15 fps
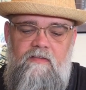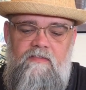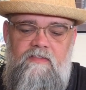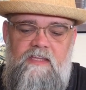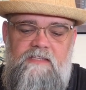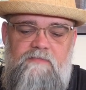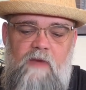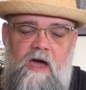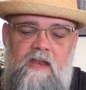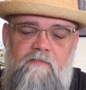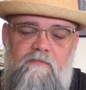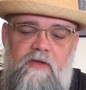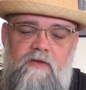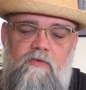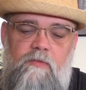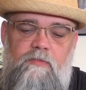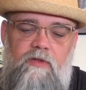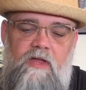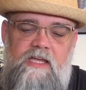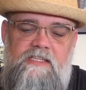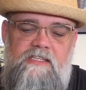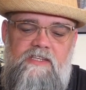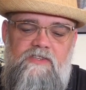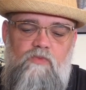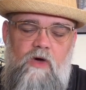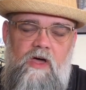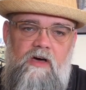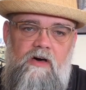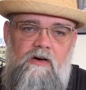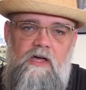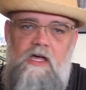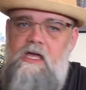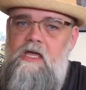this might have been replaced as well.